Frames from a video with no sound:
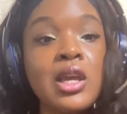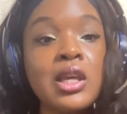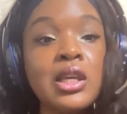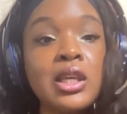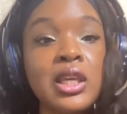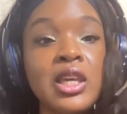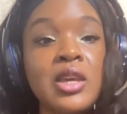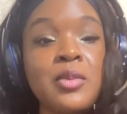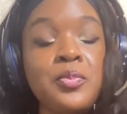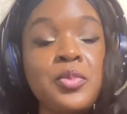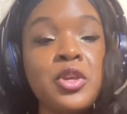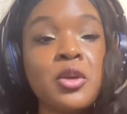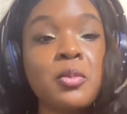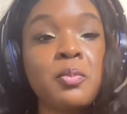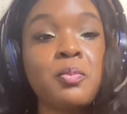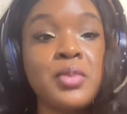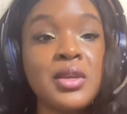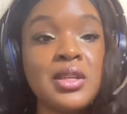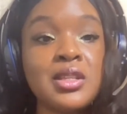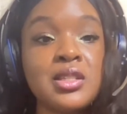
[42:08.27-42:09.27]
Keep your
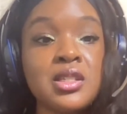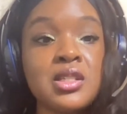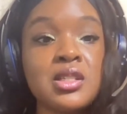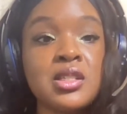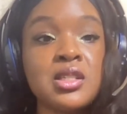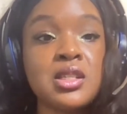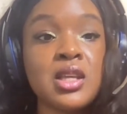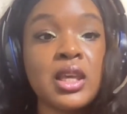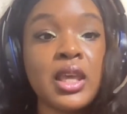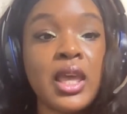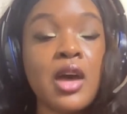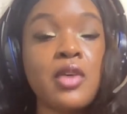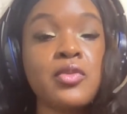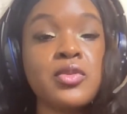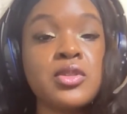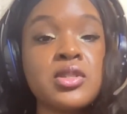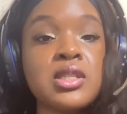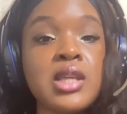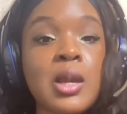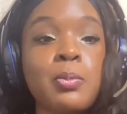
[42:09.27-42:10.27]
business account
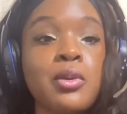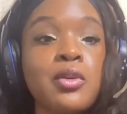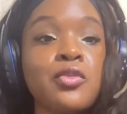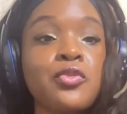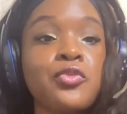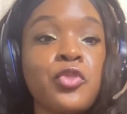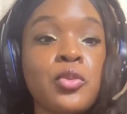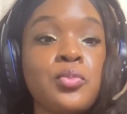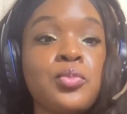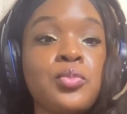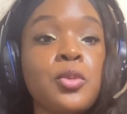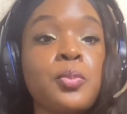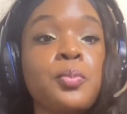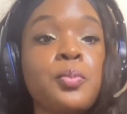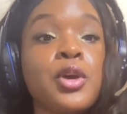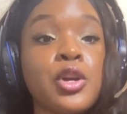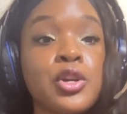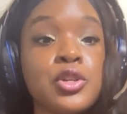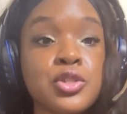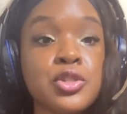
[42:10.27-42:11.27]
separate from your
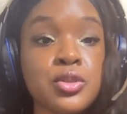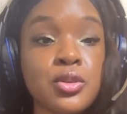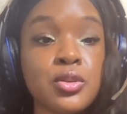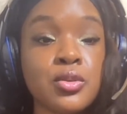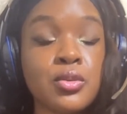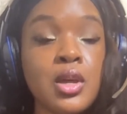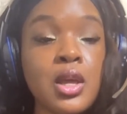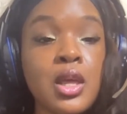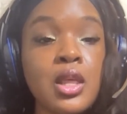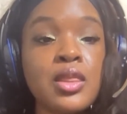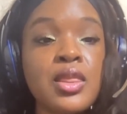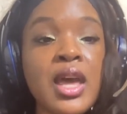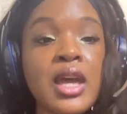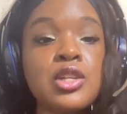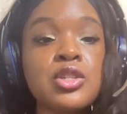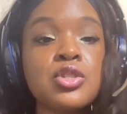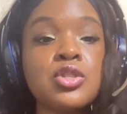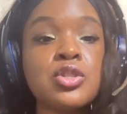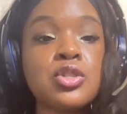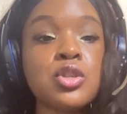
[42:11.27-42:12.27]
personal. That
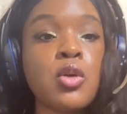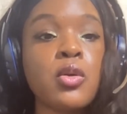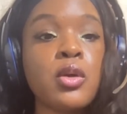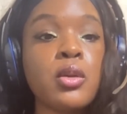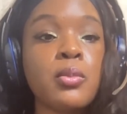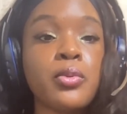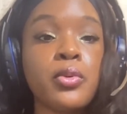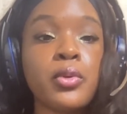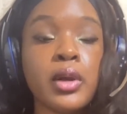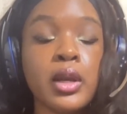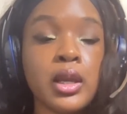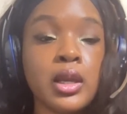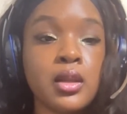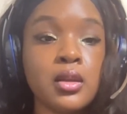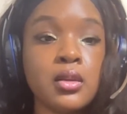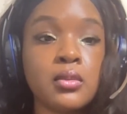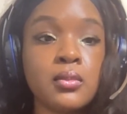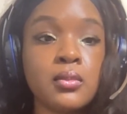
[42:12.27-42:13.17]
is so important.